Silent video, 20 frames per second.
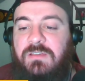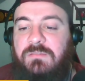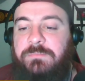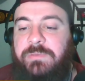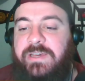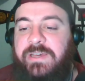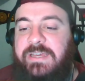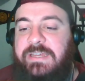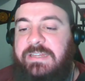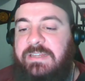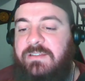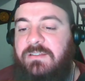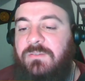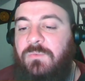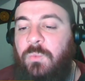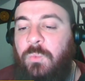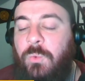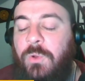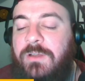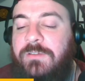but
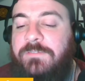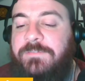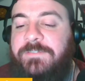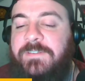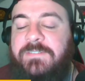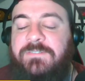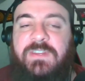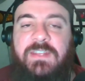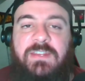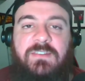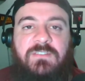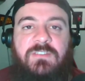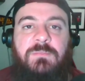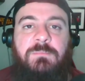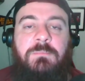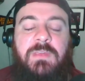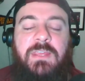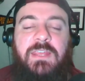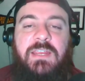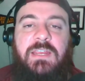150 to
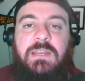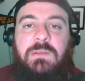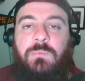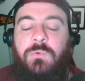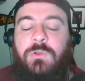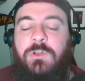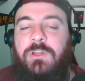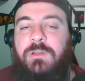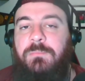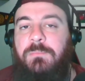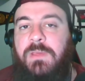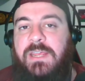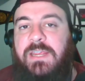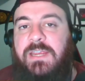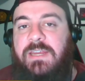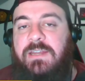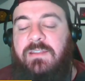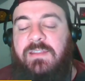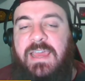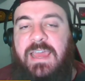me would
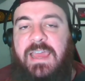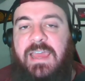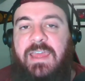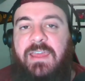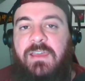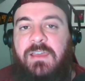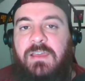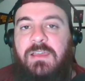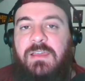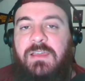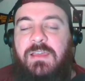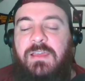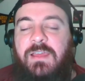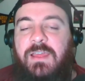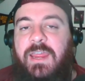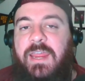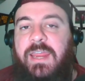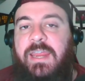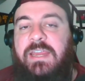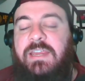mean that
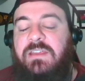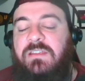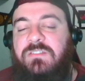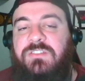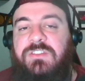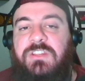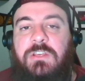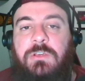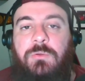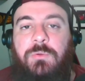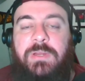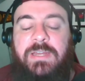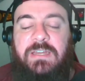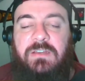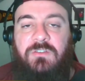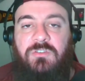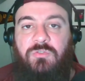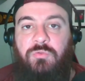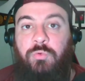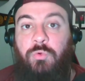ASU
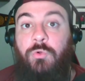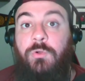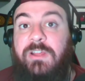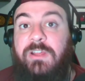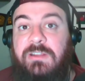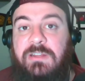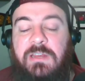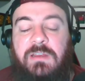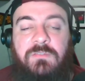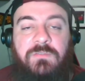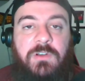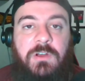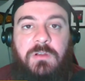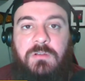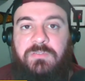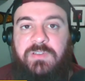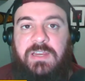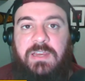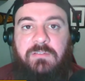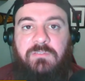is really
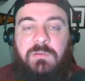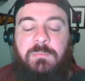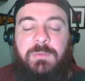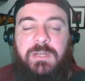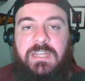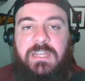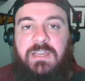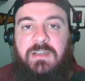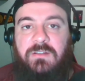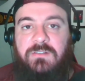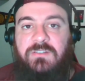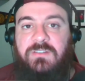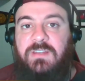involving everybody else.